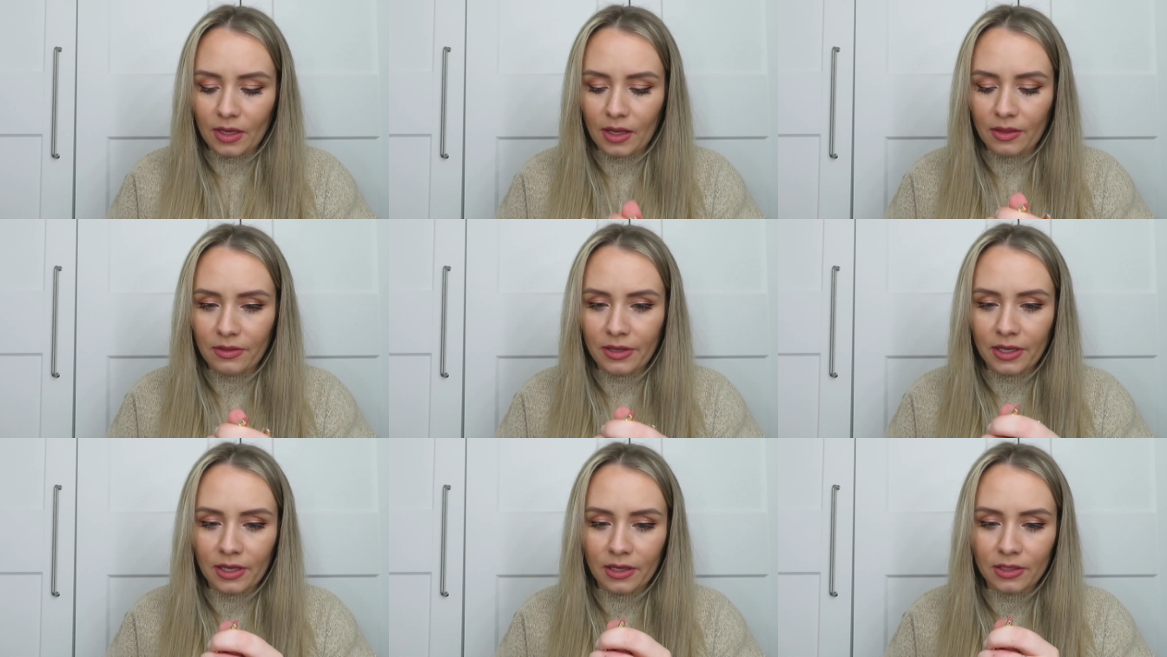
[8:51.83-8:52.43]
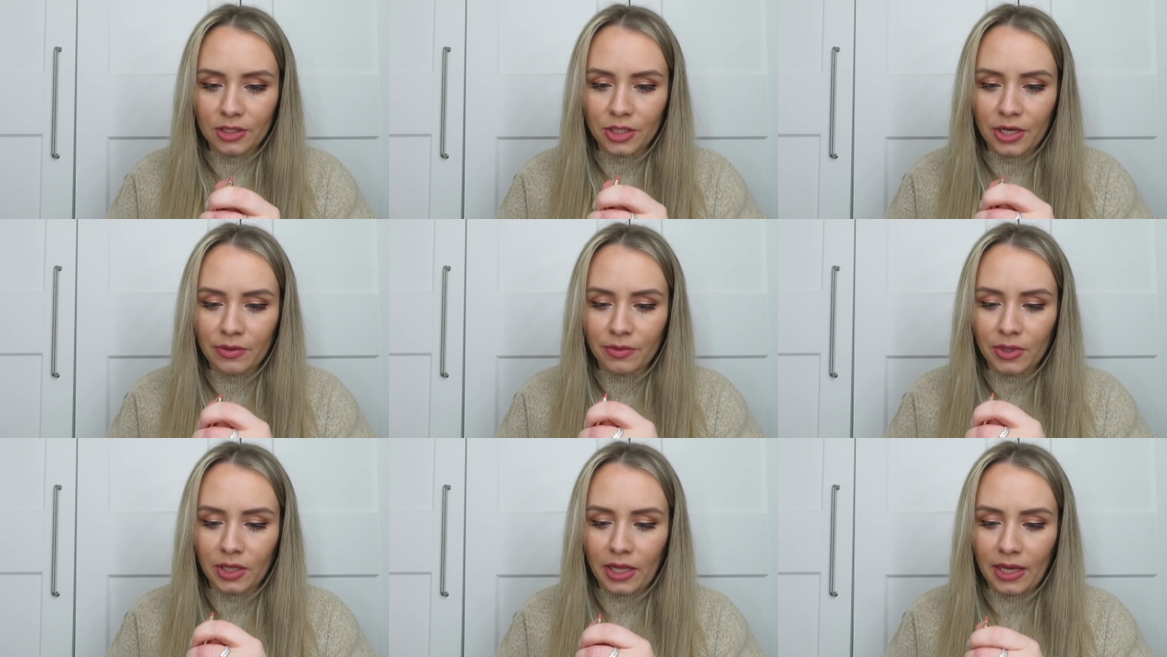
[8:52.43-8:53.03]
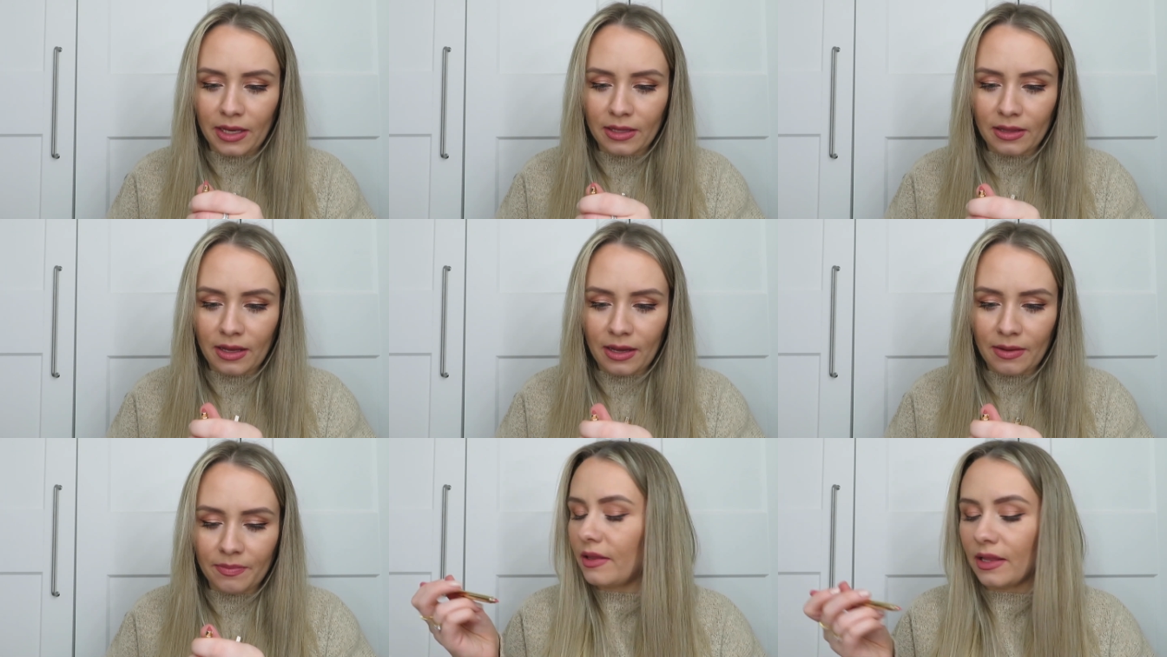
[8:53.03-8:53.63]
I think Jen will like
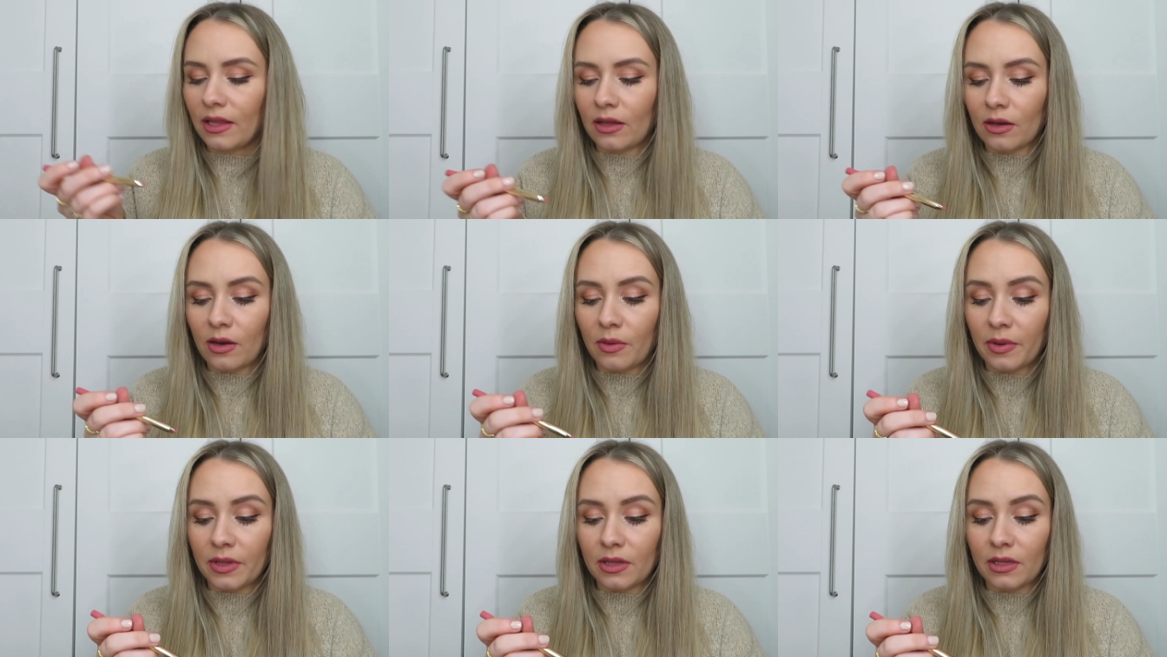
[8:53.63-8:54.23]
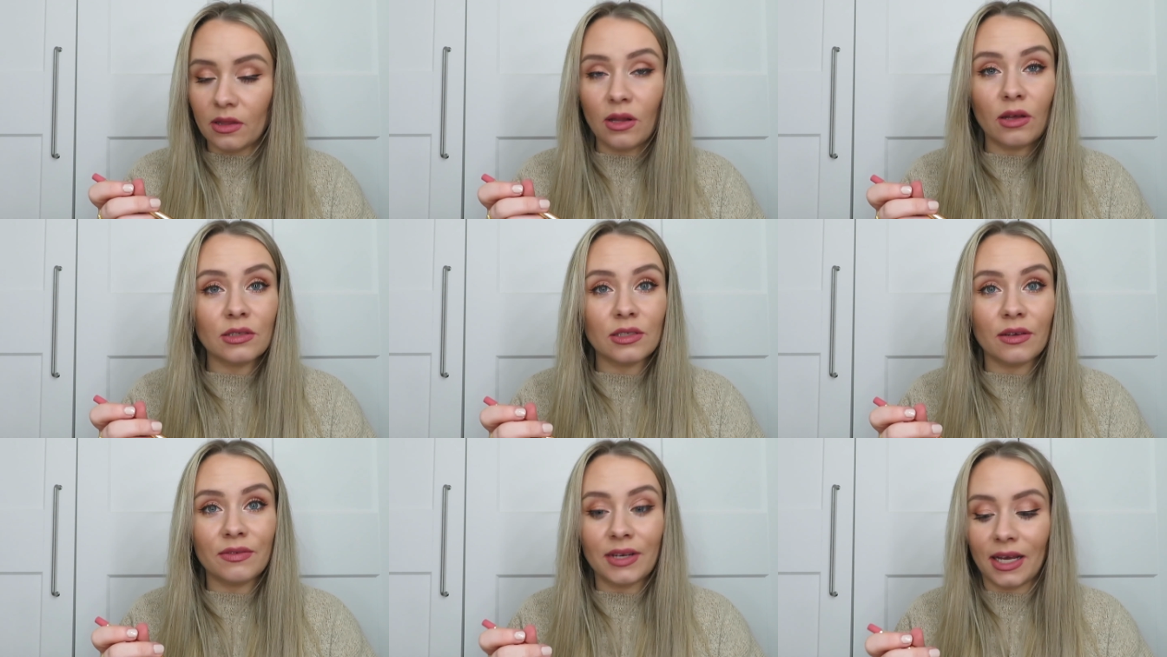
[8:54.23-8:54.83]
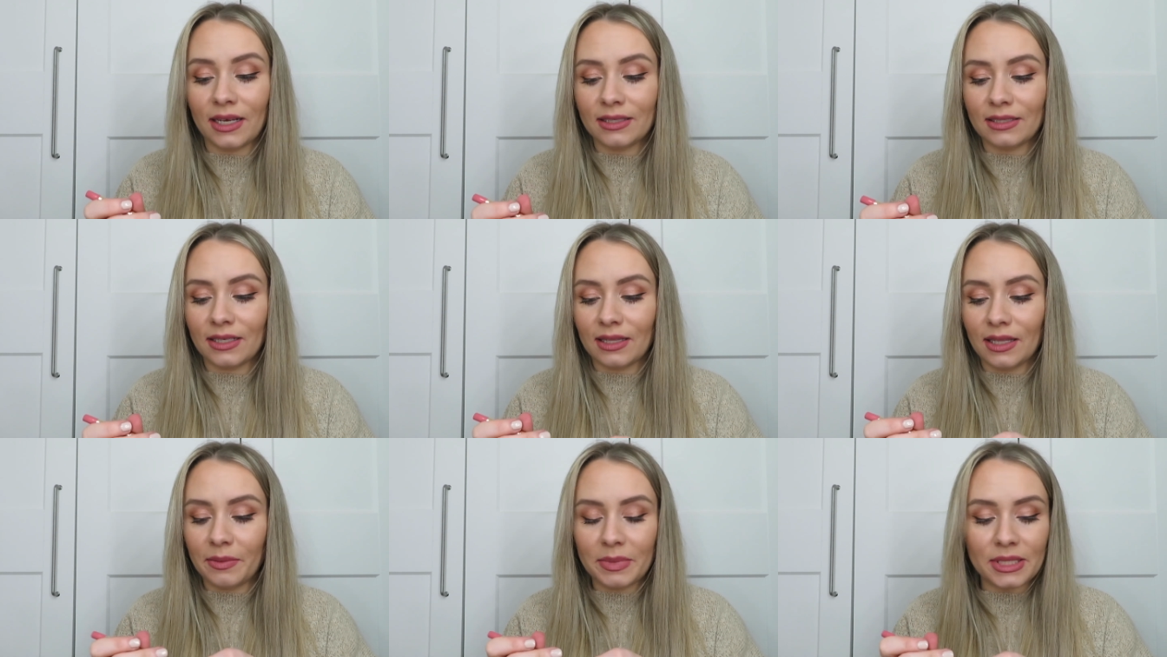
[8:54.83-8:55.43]
that. I think I'll go with lots of nice
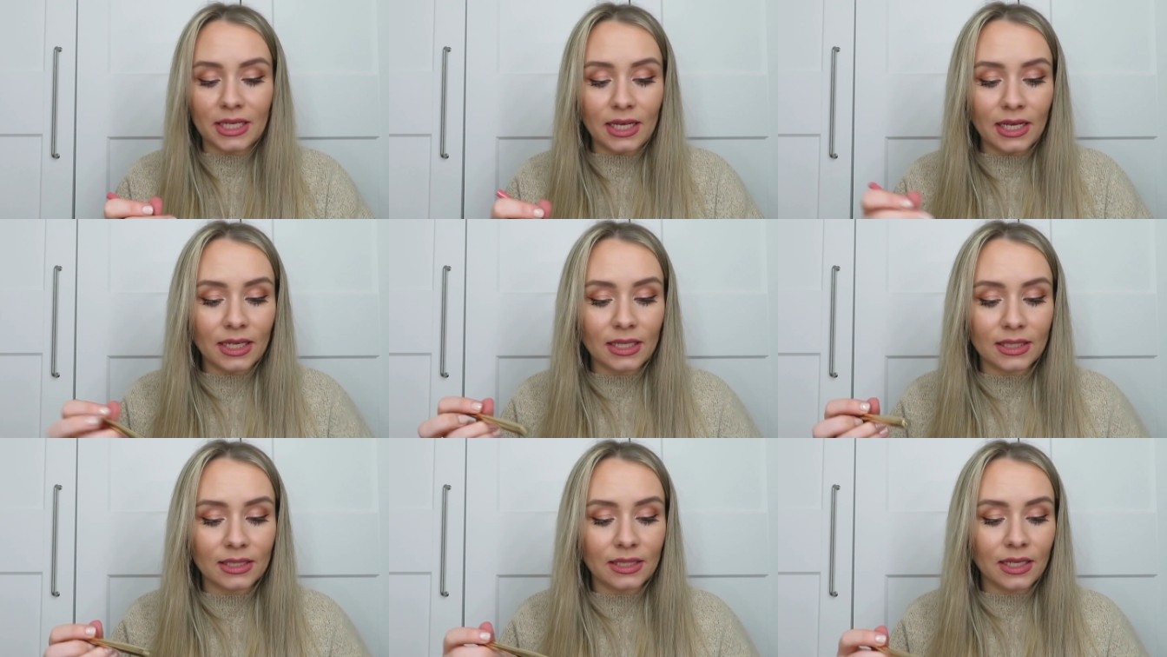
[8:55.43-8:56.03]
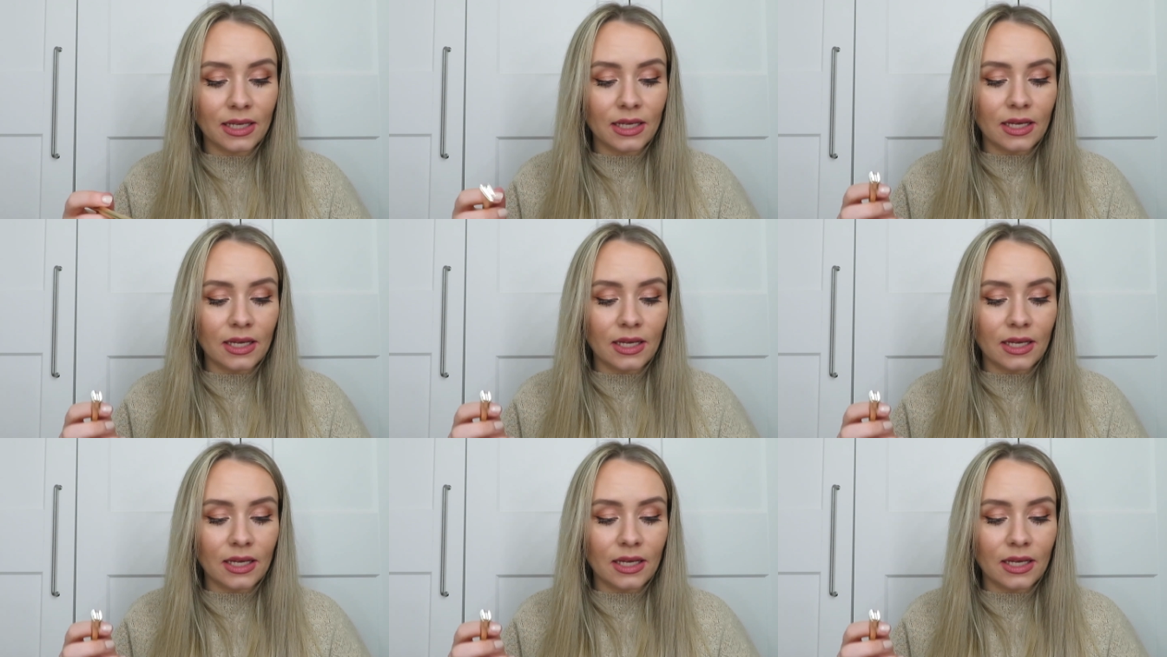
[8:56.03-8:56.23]
lipsticks.